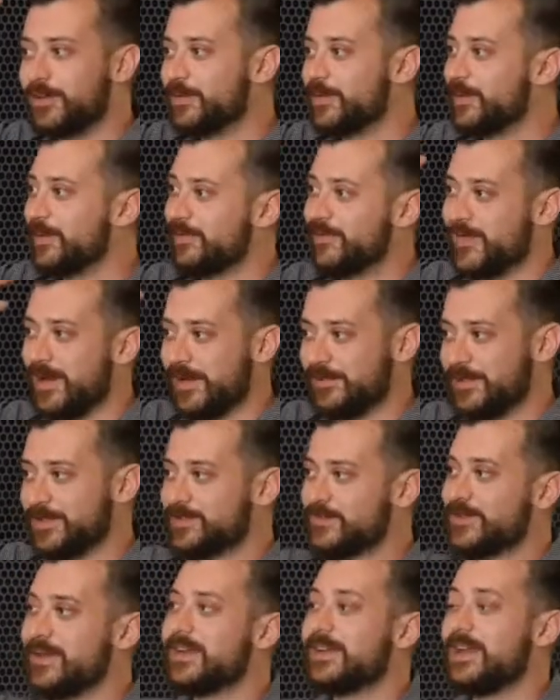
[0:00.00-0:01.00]
so immigrant
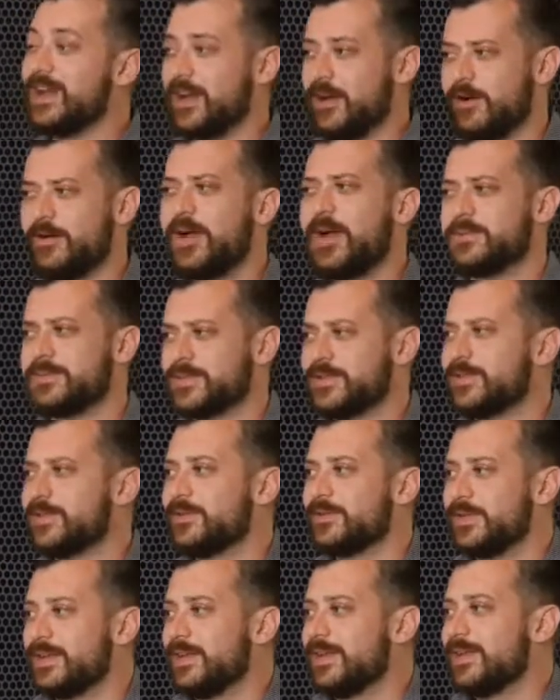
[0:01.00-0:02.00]
families, right? Yeah. Oh,
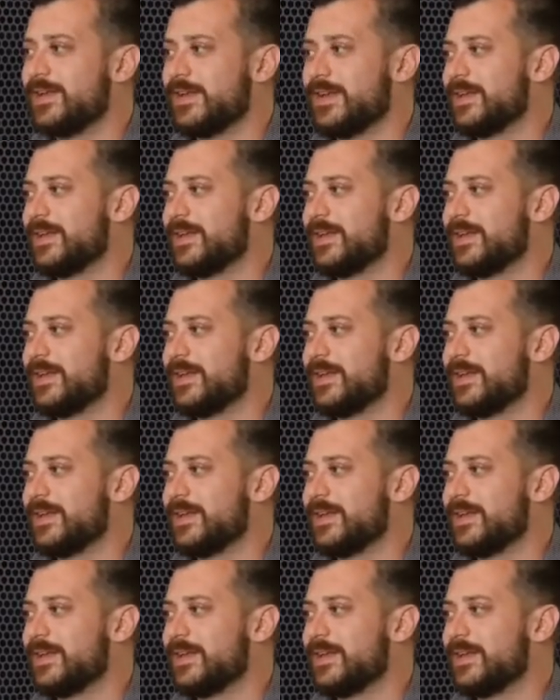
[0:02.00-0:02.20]
absolutely.